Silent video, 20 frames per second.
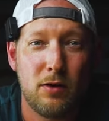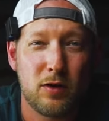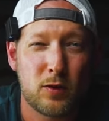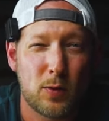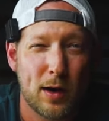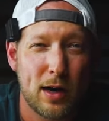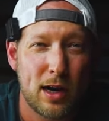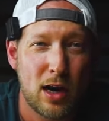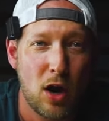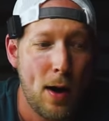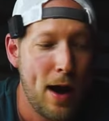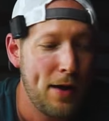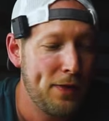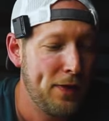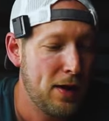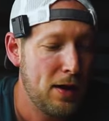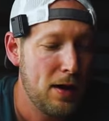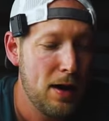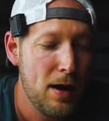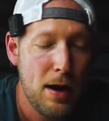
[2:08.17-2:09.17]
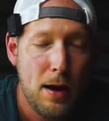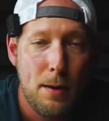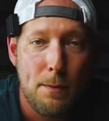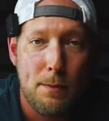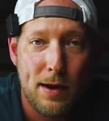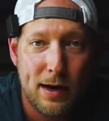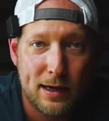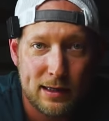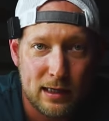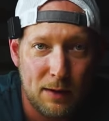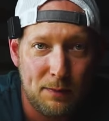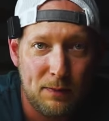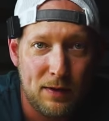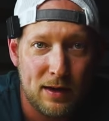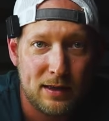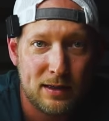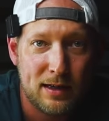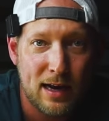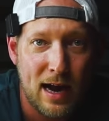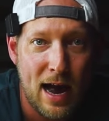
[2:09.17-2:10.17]
is we're gonna go out there, mix up
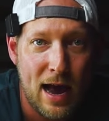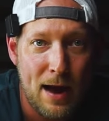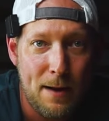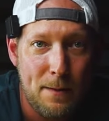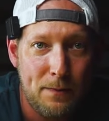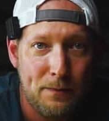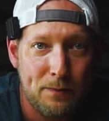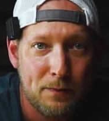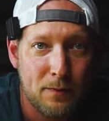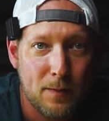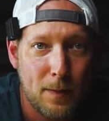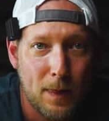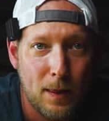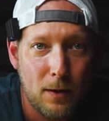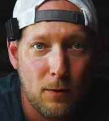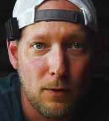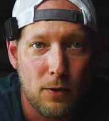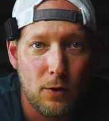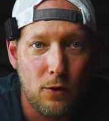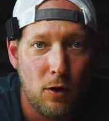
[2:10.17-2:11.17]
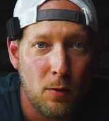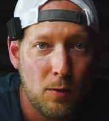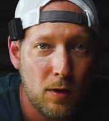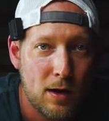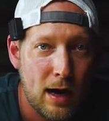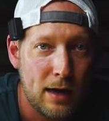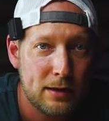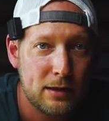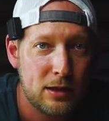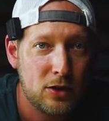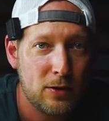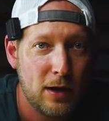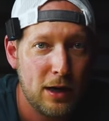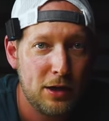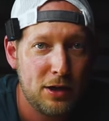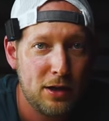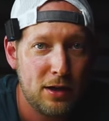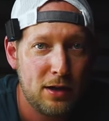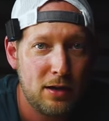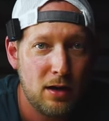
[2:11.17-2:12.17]
this guy with a normal
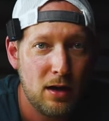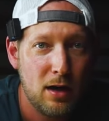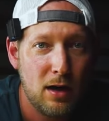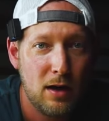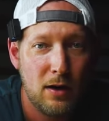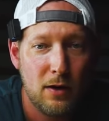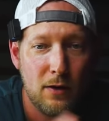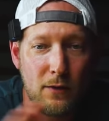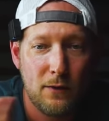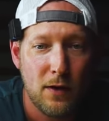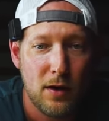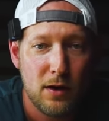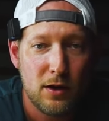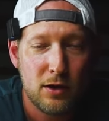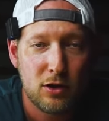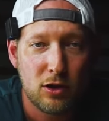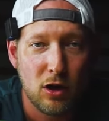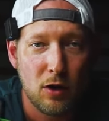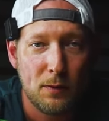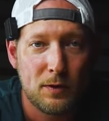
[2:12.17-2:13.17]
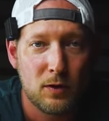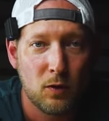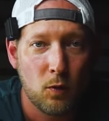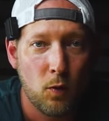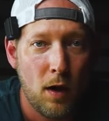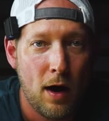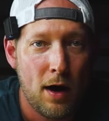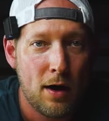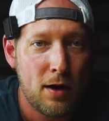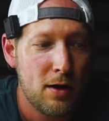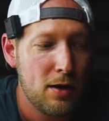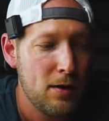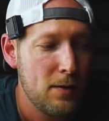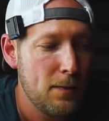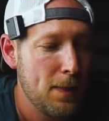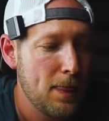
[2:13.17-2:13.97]
concentration of soap to water.